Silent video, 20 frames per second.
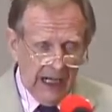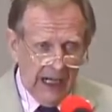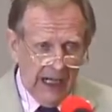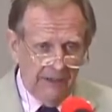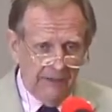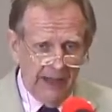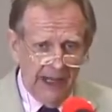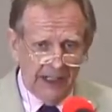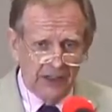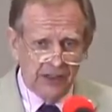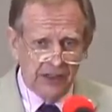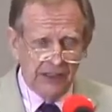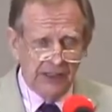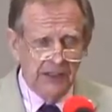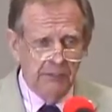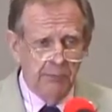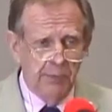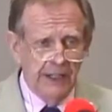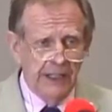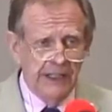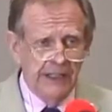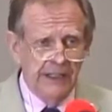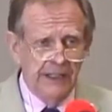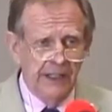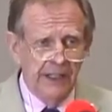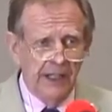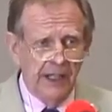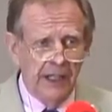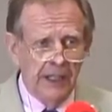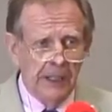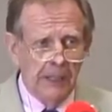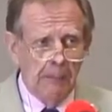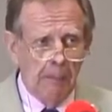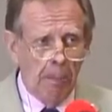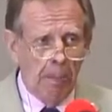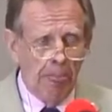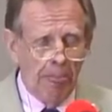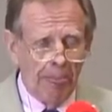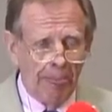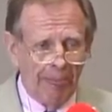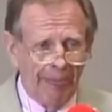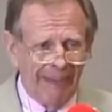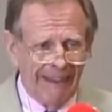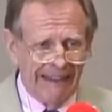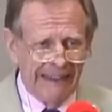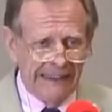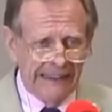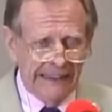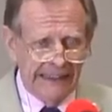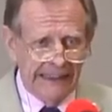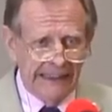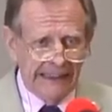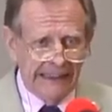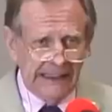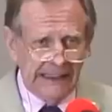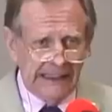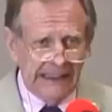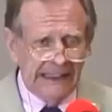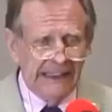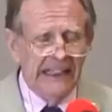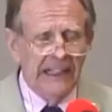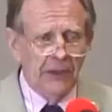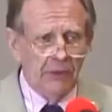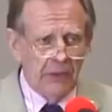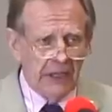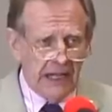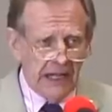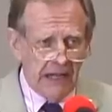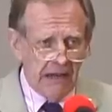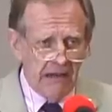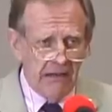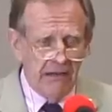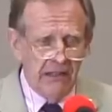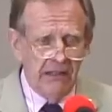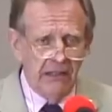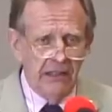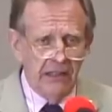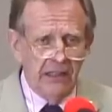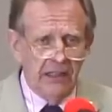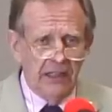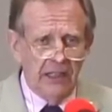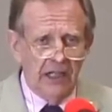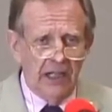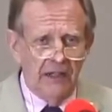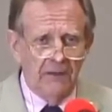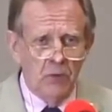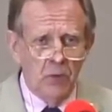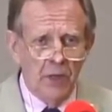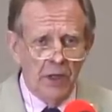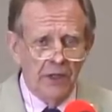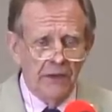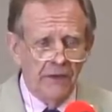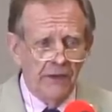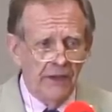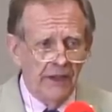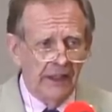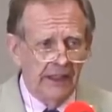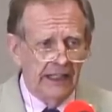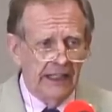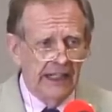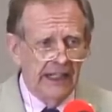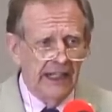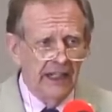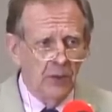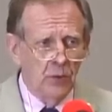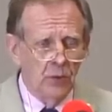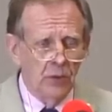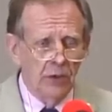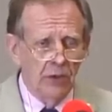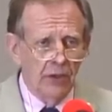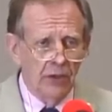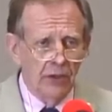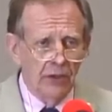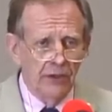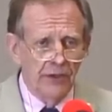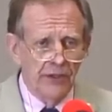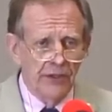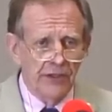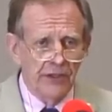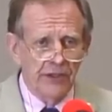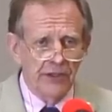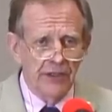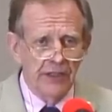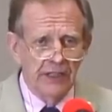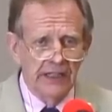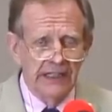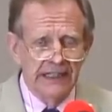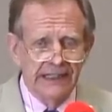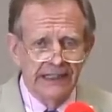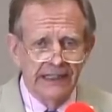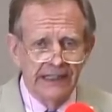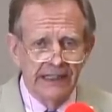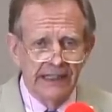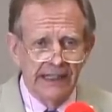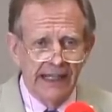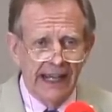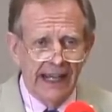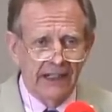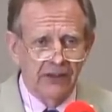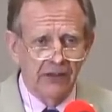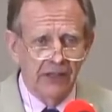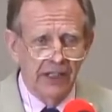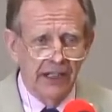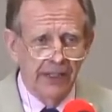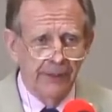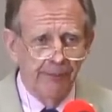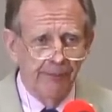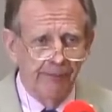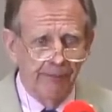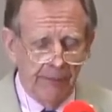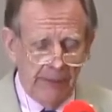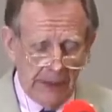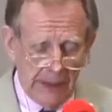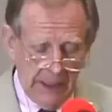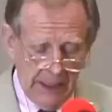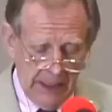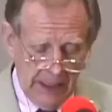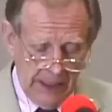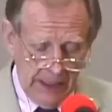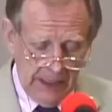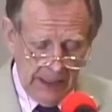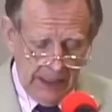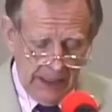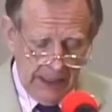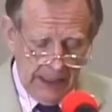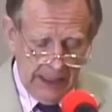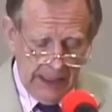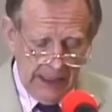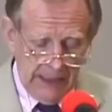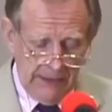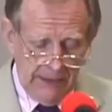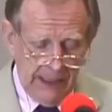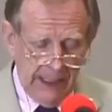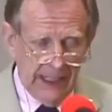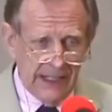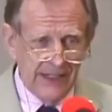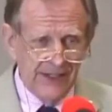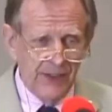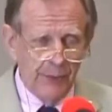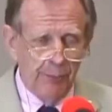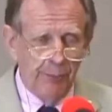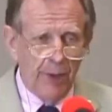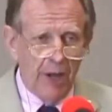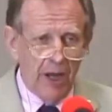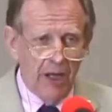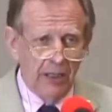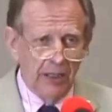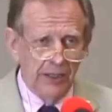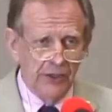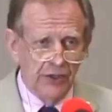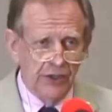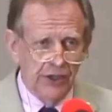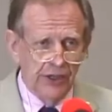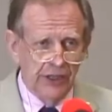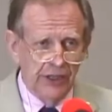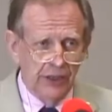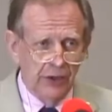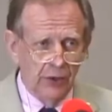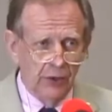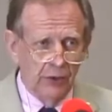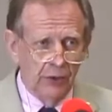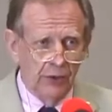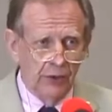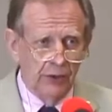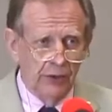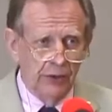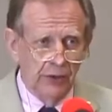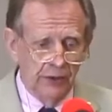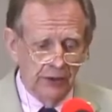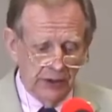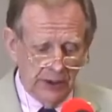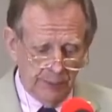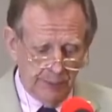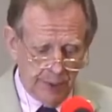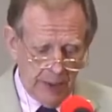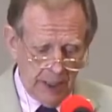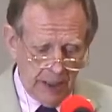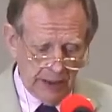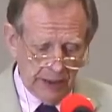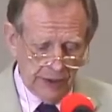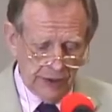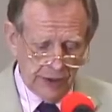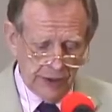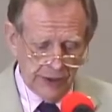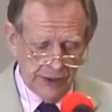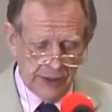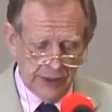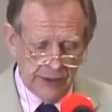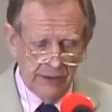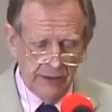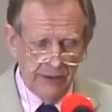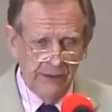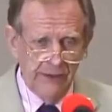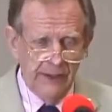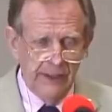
I've actually been um, leery of one of the key words in the acronym that is apology or apologist.